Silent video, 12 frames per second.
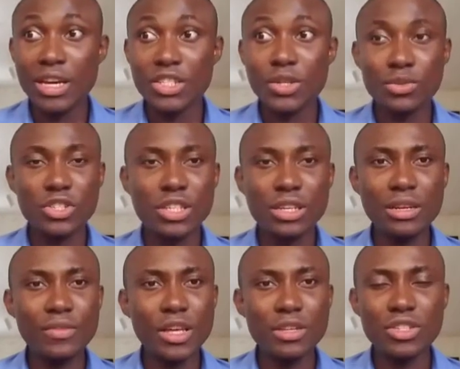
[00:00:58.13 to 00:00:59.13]
she didn't
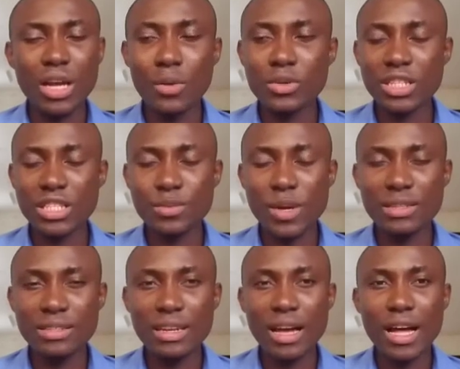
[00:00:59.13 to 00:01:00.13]
even. I was
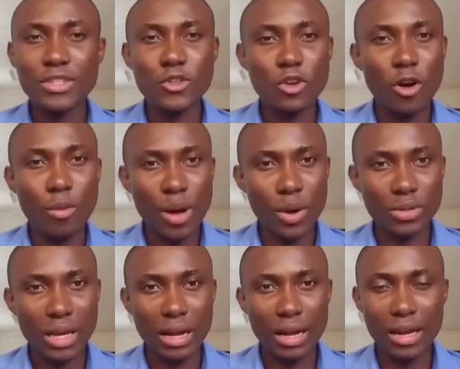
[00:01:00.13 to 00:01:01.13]
expecting her to come out
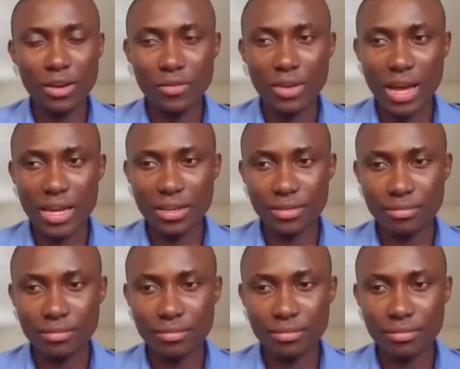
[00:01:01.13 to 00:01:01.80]
and kind of like